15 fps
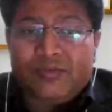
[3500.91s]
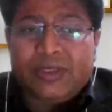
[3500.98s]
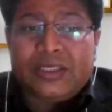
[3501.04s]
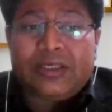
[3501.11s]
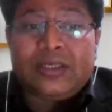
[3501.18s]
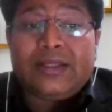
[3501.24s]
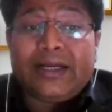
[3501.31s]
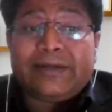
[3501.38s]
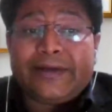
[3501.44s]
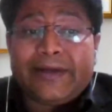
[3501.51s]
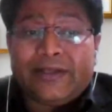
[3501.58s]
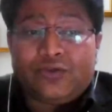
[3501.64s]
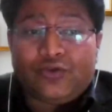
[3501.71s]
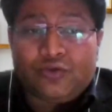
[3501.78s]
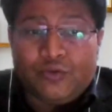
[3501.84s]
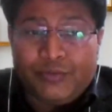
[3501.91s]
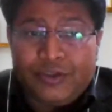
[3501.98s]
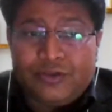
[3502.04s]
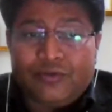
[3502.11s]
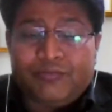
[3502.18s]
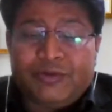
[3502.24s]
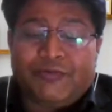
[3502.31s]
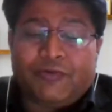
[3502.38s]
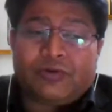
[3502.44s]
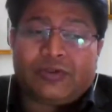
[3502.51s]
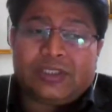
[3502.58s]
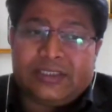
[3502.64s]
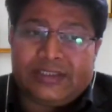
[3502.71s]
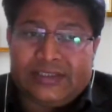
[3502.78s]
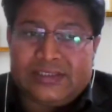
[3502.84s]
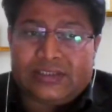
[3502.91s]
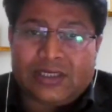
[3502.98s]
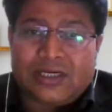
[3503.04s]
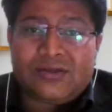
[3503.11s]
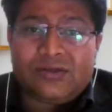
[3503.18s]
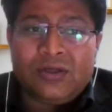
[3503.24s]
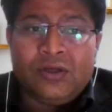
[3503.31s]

making that has to be to before the registrar